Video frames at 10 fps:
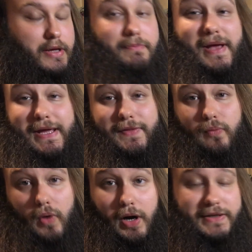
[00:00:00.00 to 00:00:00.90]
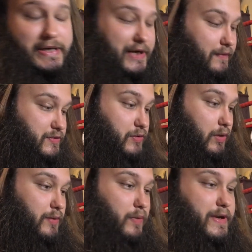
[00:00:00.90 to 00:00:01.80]
making the wad kind of
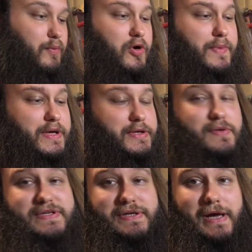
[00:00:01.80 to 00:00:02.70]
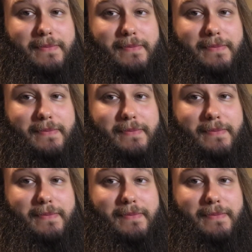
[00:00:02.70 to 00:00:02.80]
short. We will be using a